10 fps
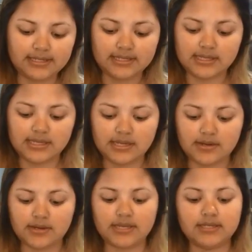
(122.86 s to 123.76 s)
see
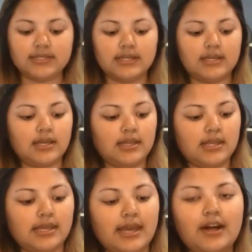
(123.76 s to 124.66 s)
here is
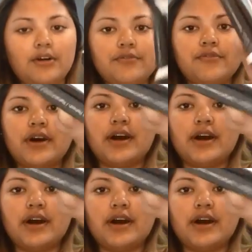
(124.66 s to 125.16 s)
the e.l.f.